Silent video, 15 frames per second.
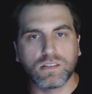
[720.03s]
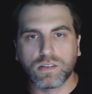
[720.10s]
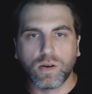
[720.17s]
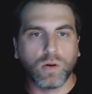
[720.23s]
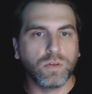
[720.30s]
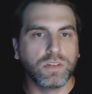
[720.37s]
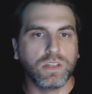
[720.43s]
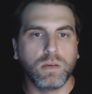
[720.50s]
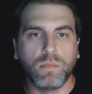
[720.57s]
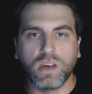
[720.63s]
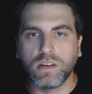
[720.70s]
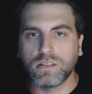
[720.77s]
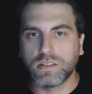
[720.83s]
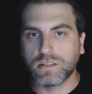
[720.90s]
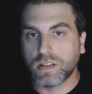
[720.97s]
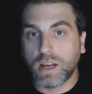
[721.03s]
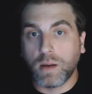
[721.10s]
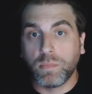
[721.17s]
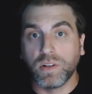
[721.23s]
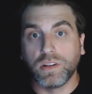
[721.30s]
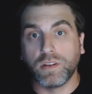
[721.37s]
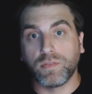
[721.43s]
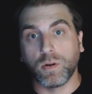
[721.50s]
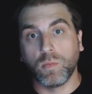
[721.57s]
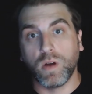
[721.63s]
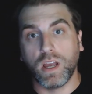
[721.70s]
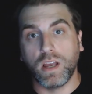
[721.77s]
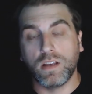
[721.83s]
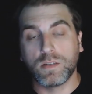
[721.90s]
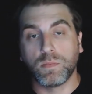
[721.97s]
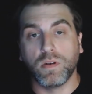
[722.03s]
cold emails, there's a couple of different ways,